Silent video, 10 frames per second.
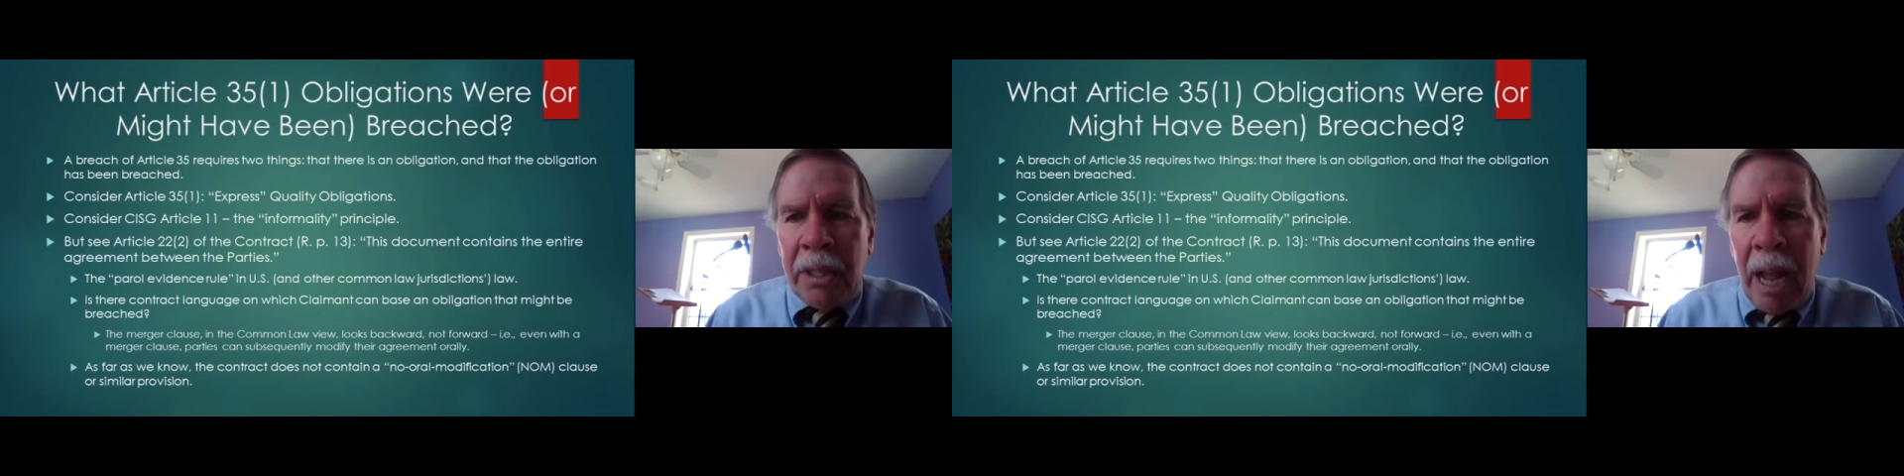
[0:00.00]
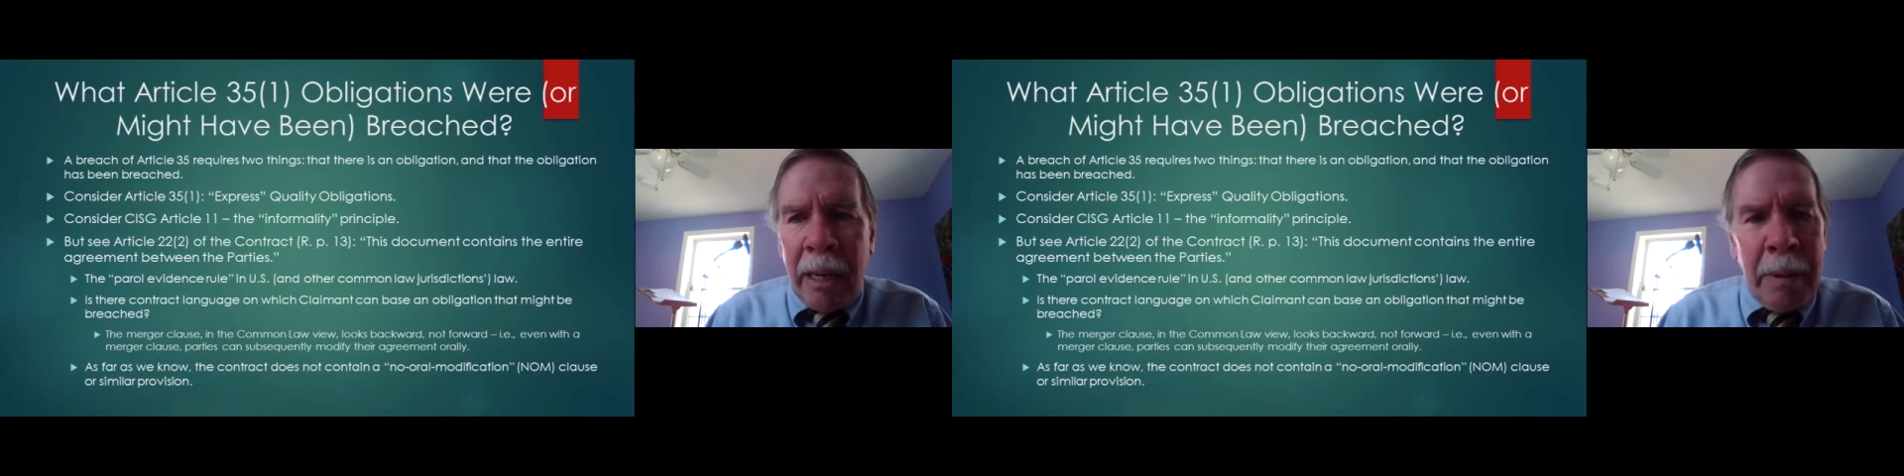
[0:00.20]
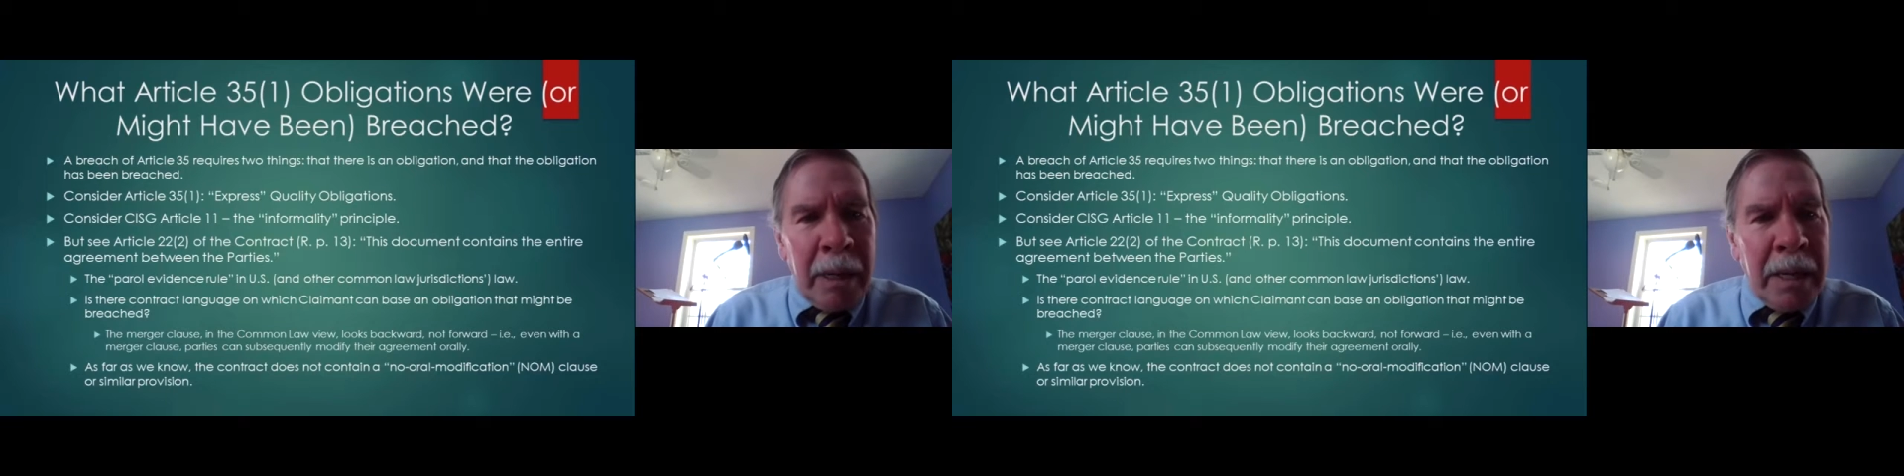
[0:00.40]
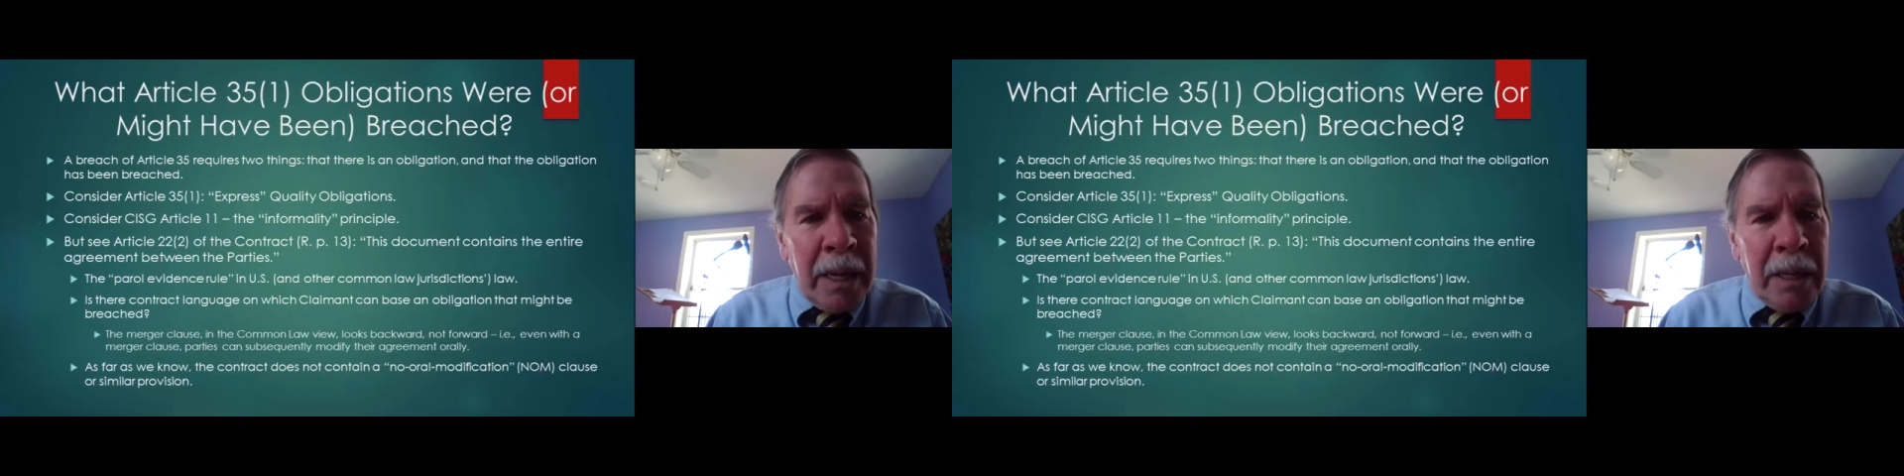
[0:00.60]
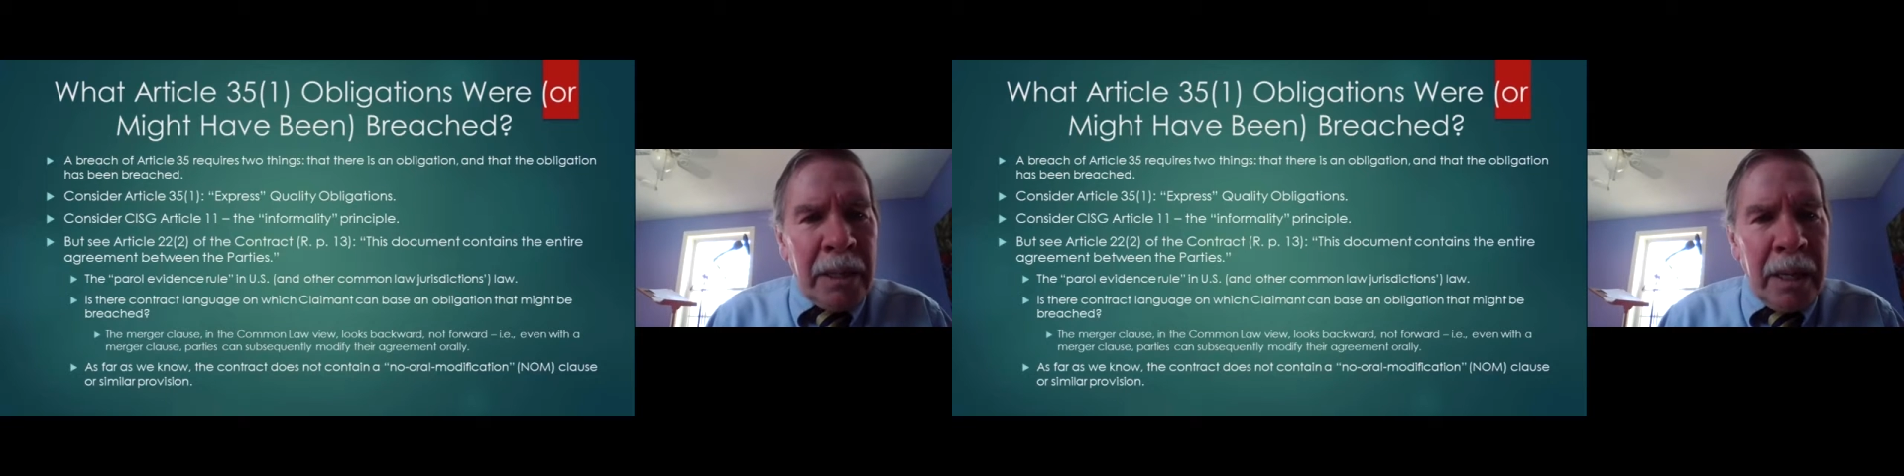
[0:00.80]
This document
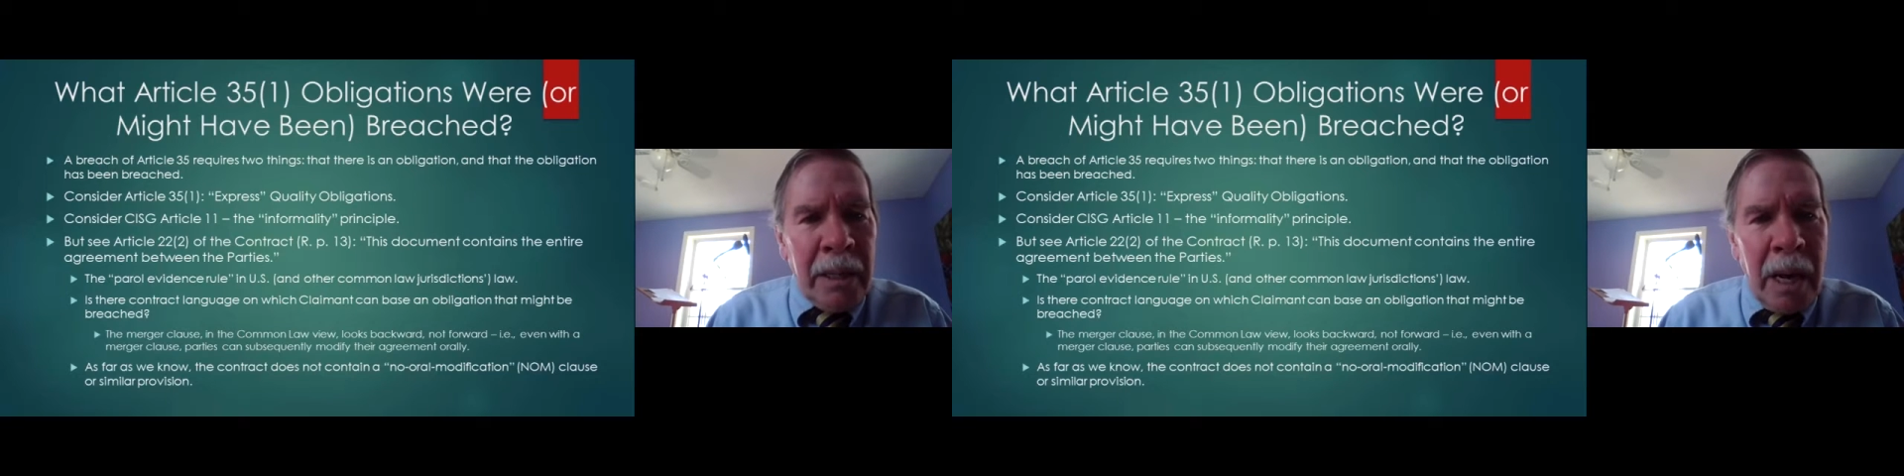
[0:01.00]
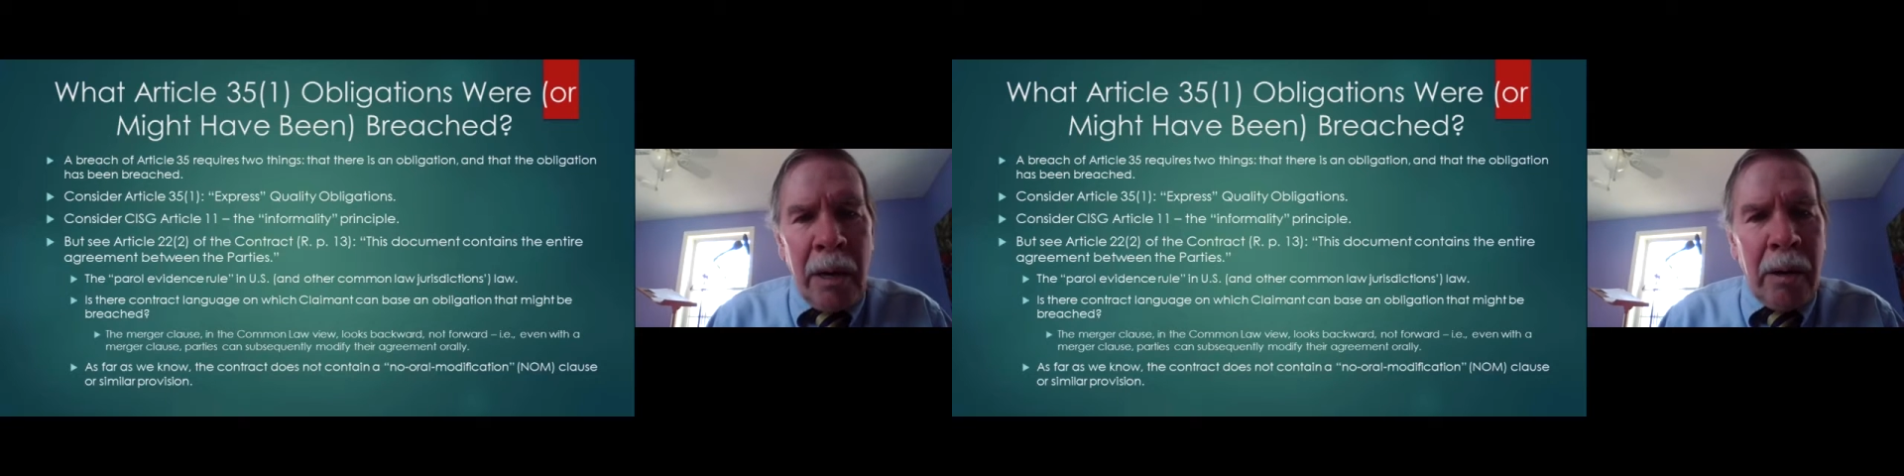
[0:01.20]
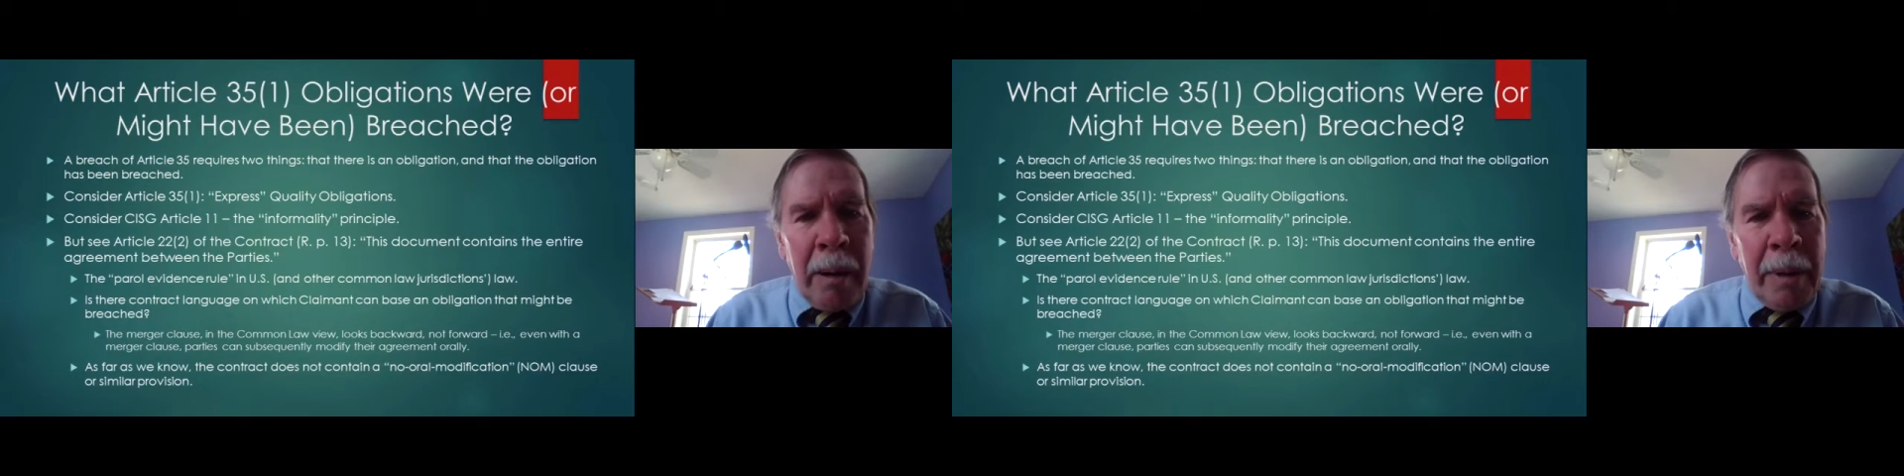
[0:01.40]
contains the entire